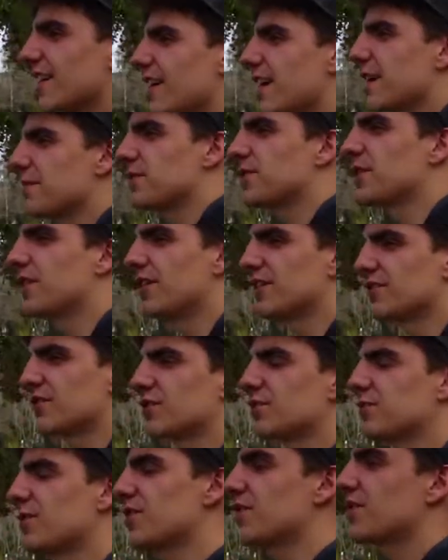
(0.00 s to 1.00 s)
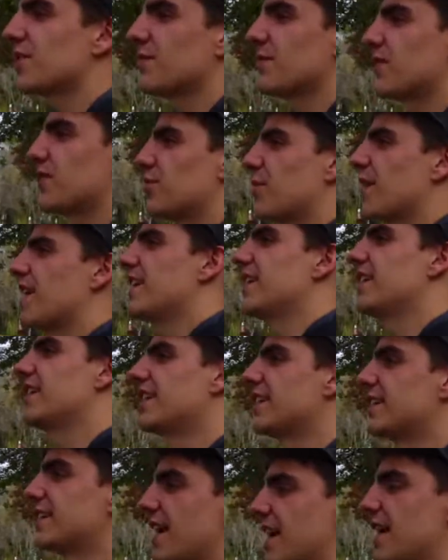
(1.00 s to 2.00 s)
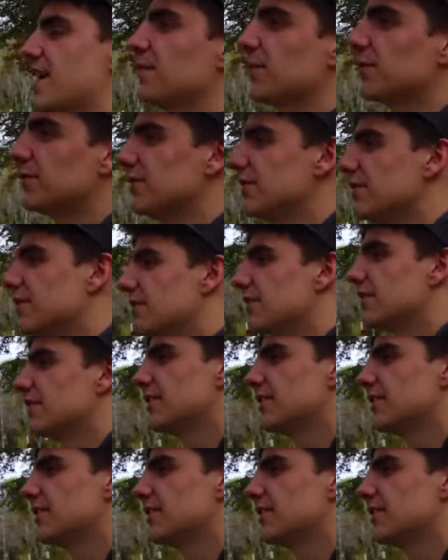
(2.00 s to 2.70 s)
kept on switching between the table